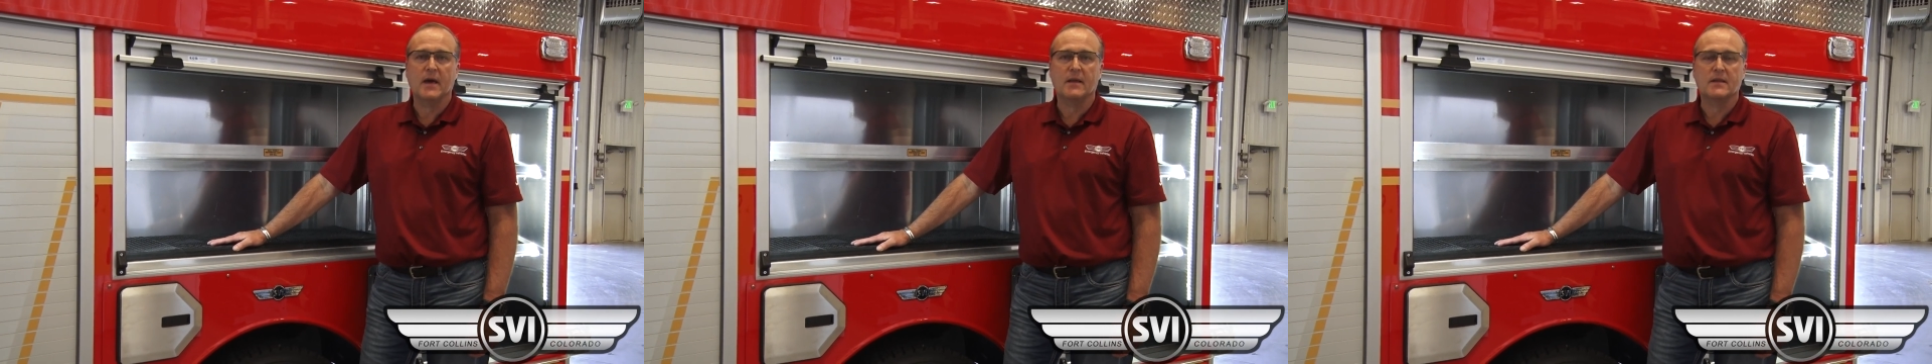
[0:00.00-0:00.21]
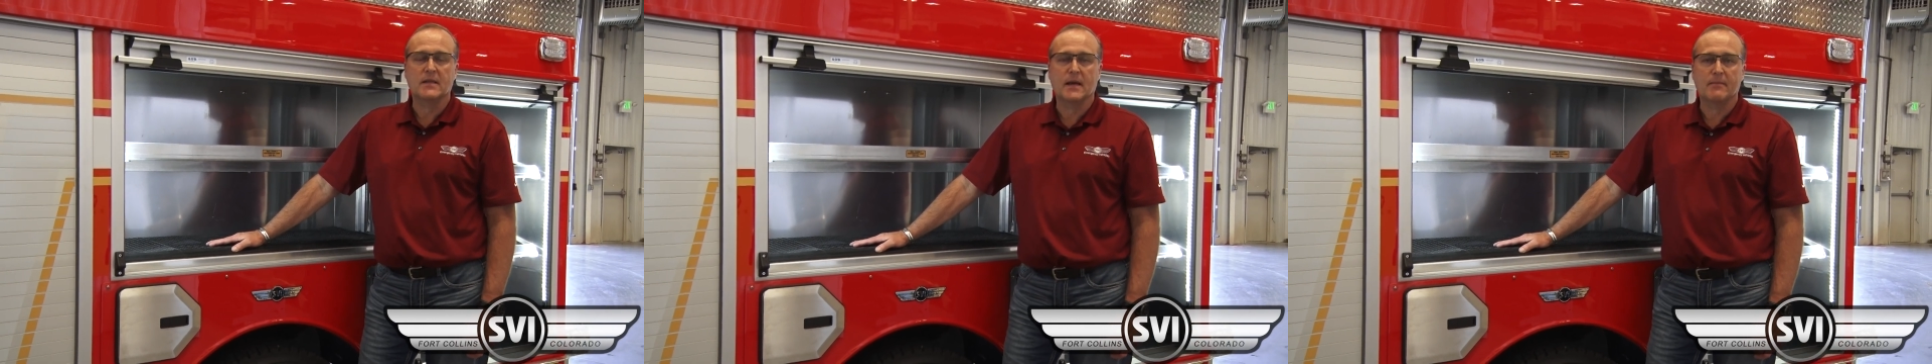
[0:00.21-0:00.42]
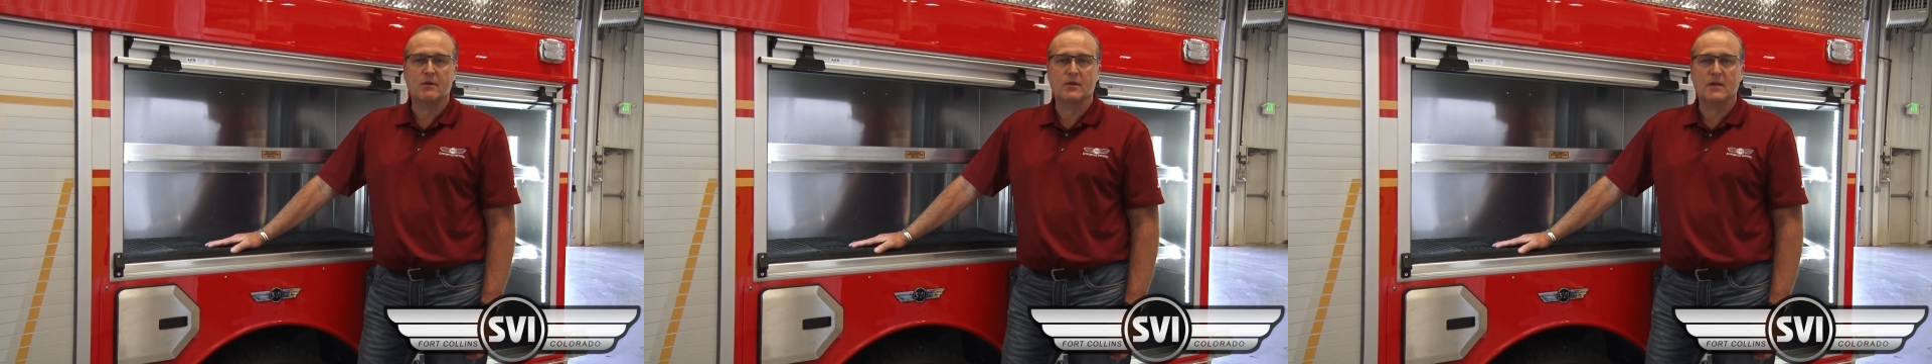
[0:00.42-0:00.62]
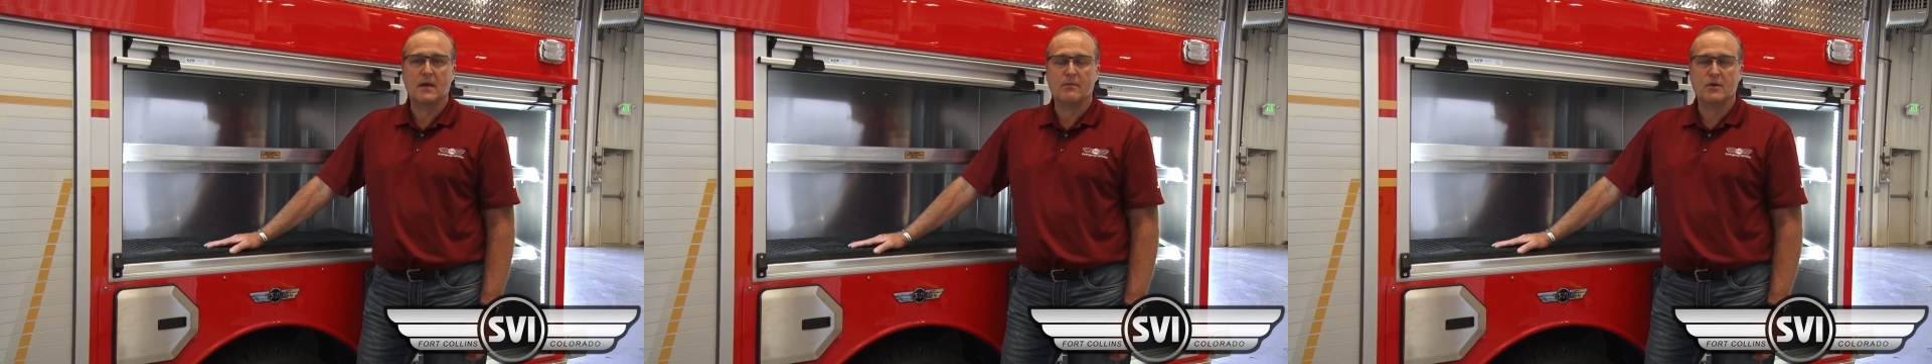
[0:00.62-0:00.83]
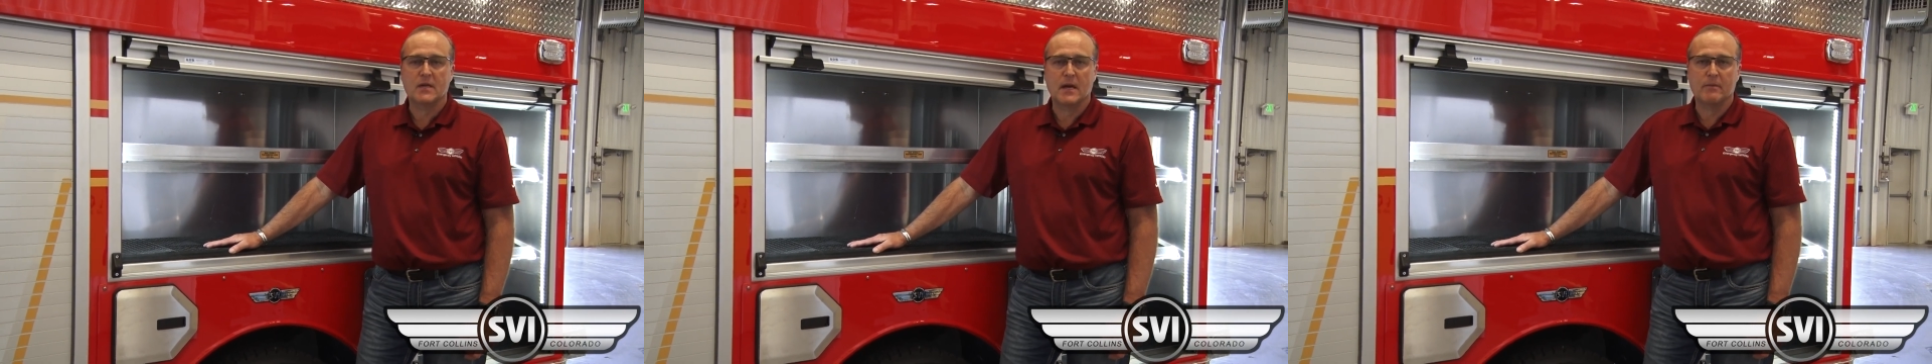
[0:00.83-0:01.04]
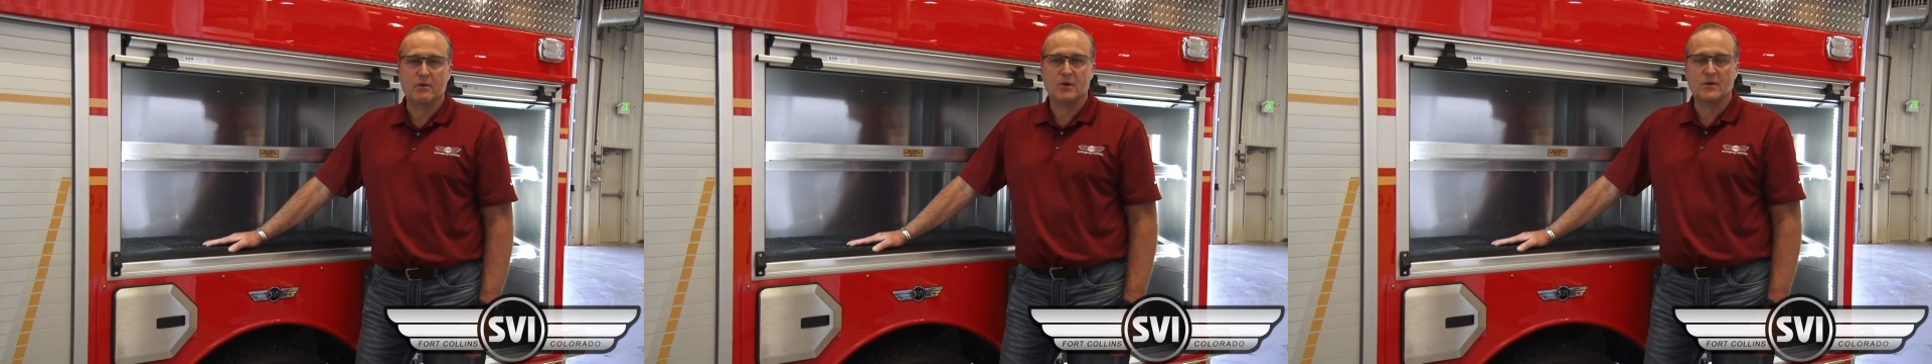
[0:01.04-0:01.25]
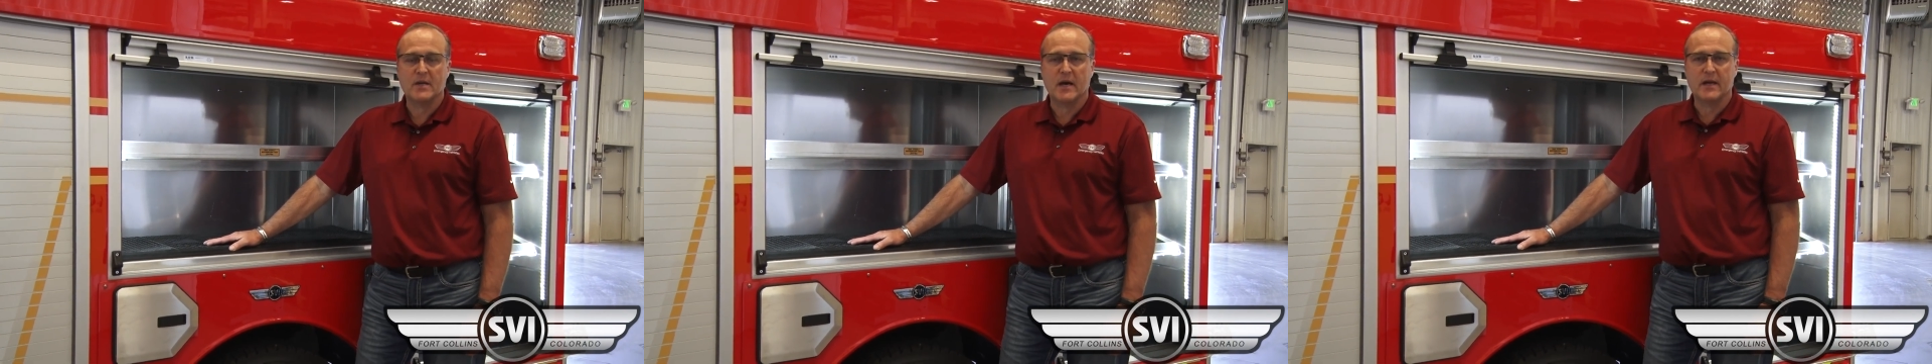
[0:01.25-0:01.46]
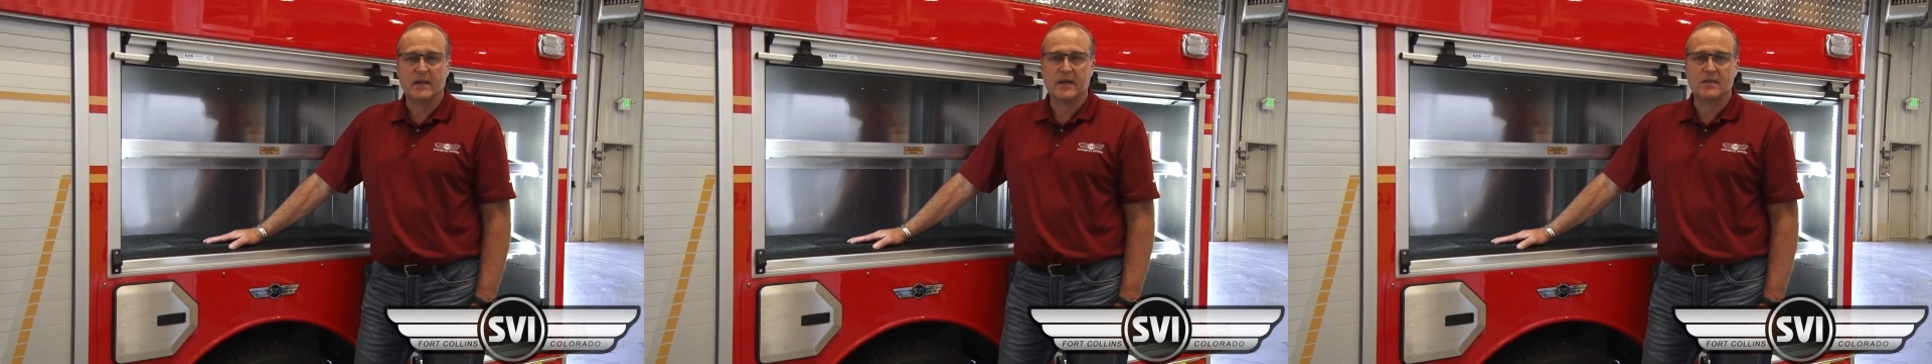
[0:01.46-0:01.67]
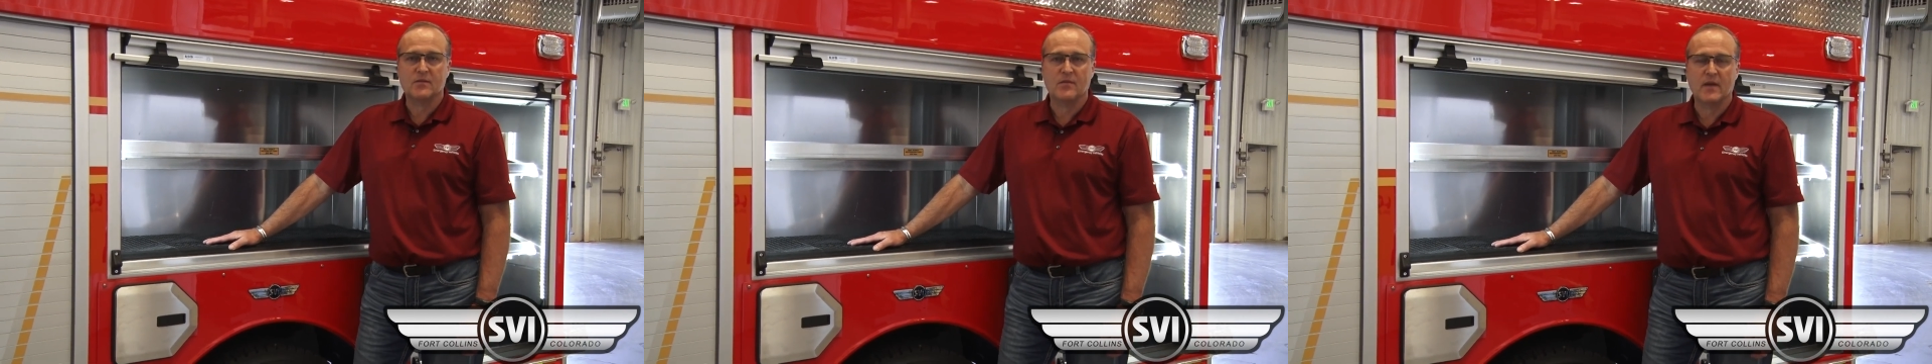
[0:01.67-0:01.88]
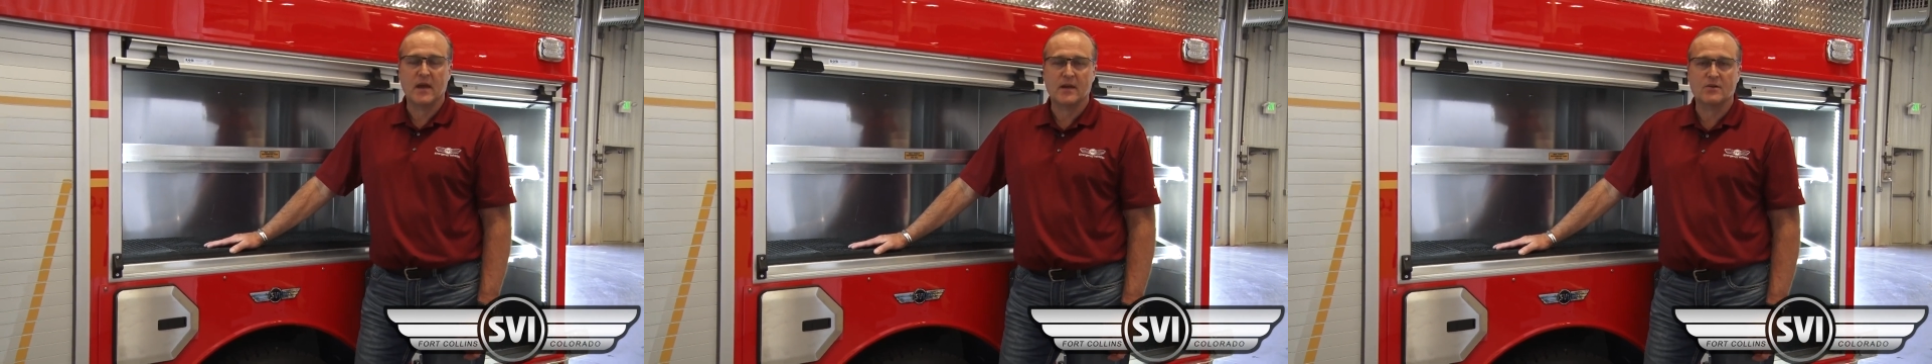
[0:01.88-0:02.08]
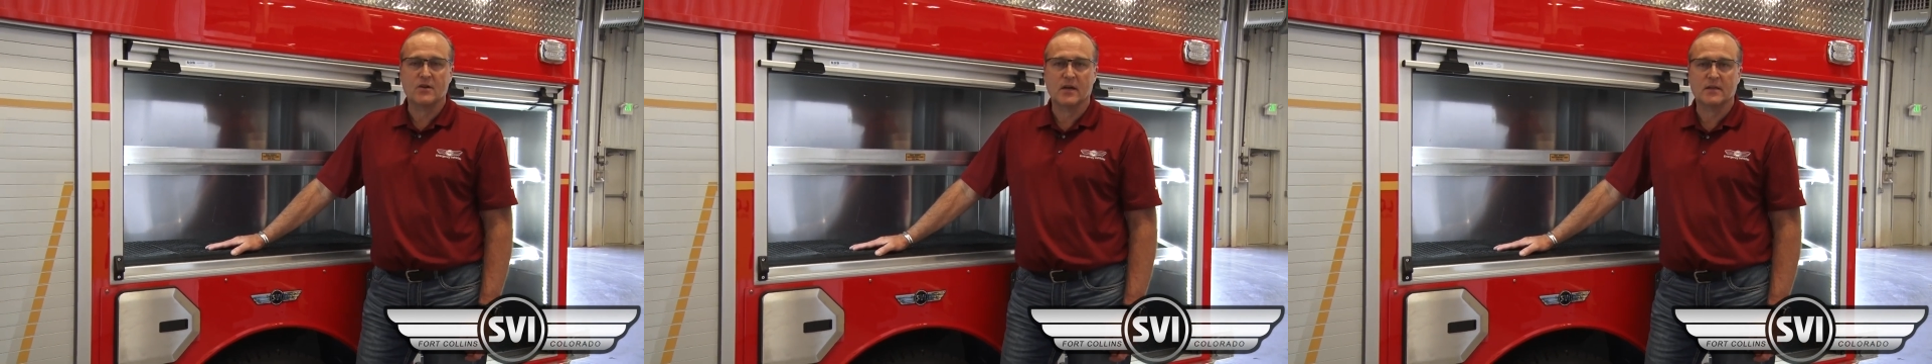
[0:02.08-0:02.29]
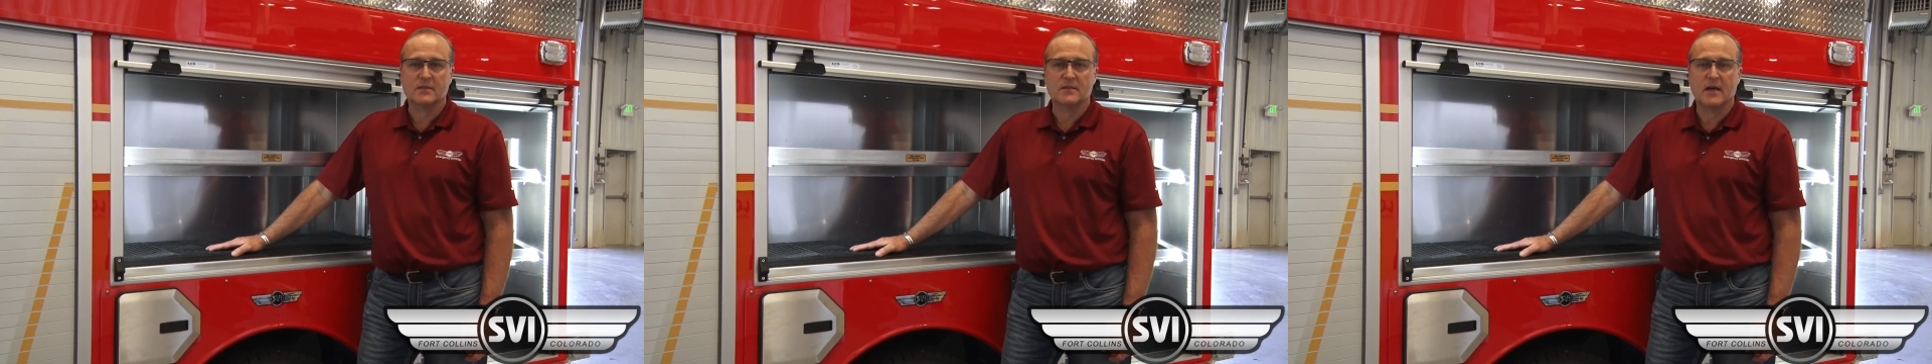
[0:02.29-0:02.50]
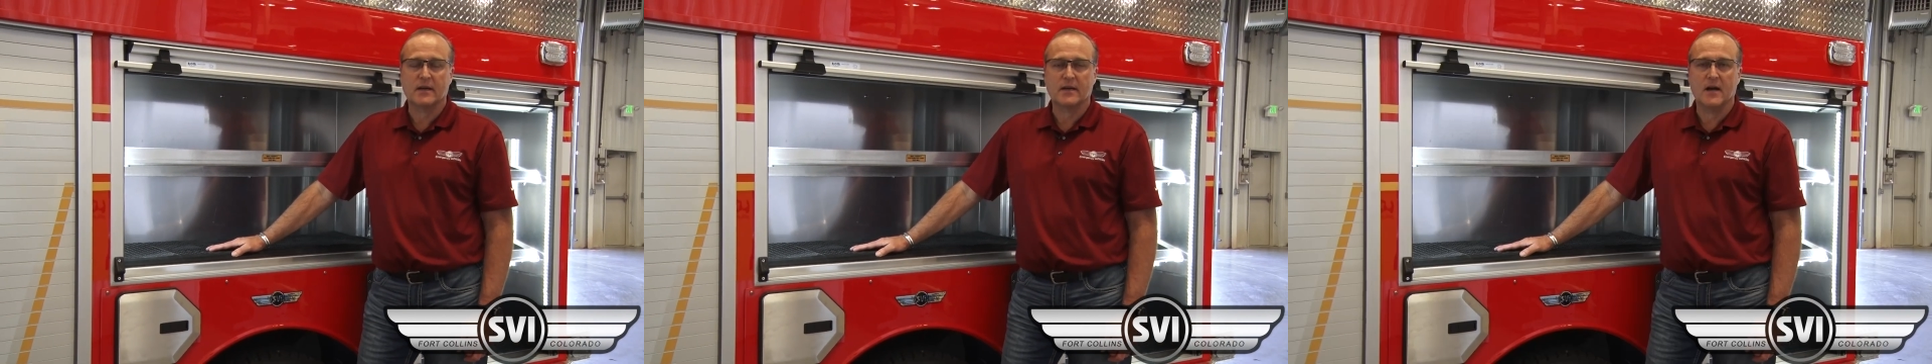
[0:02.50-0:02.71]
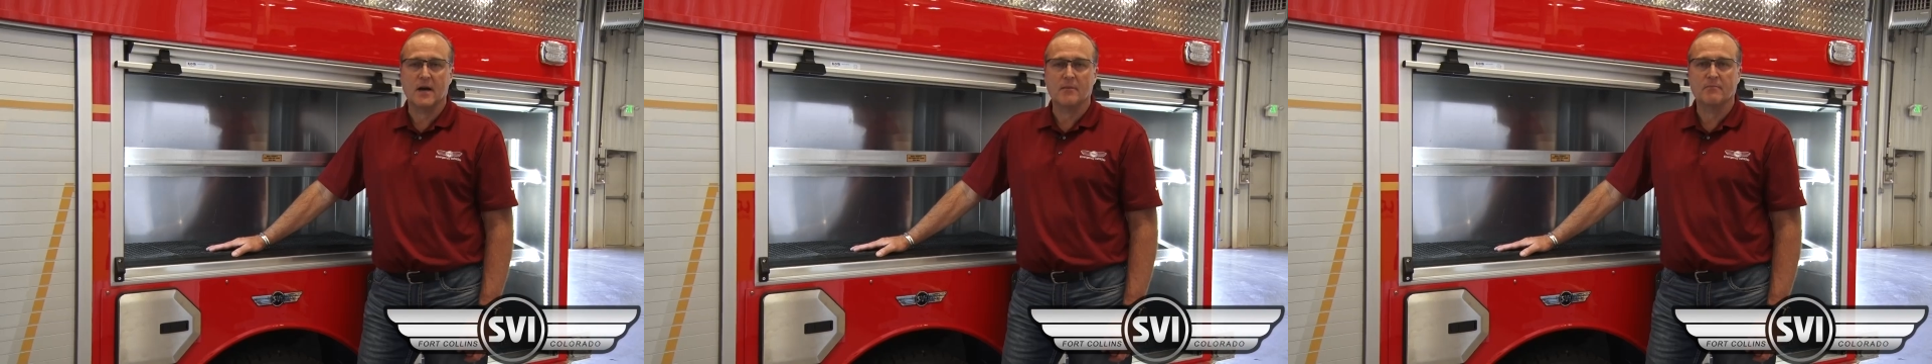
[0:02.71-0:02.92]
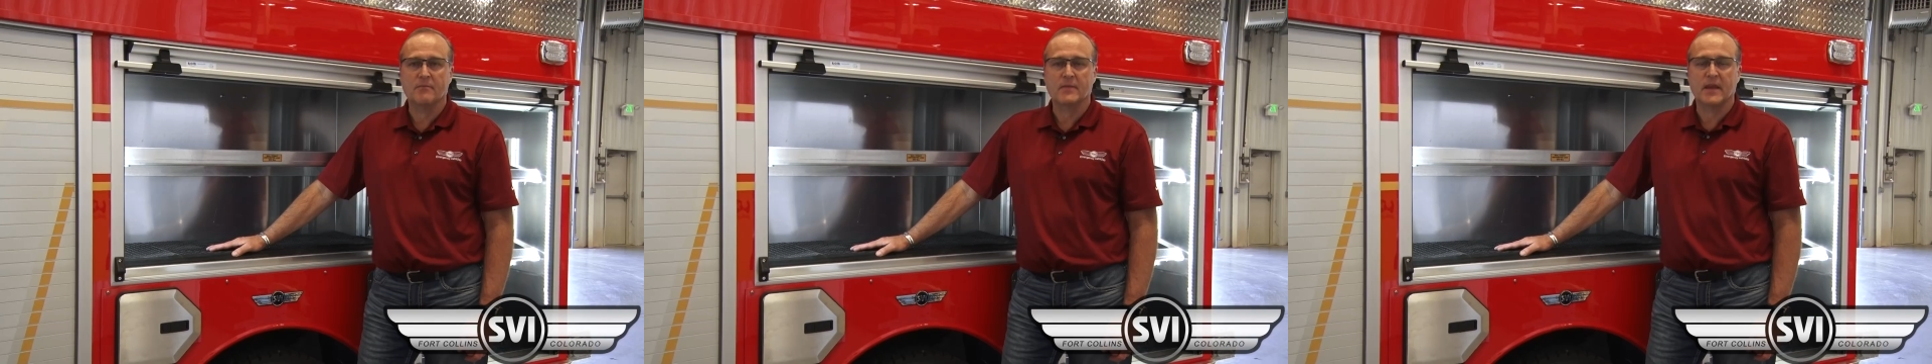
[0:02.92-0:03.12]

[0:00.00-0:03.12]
at w w w dot s v i trucks dot com.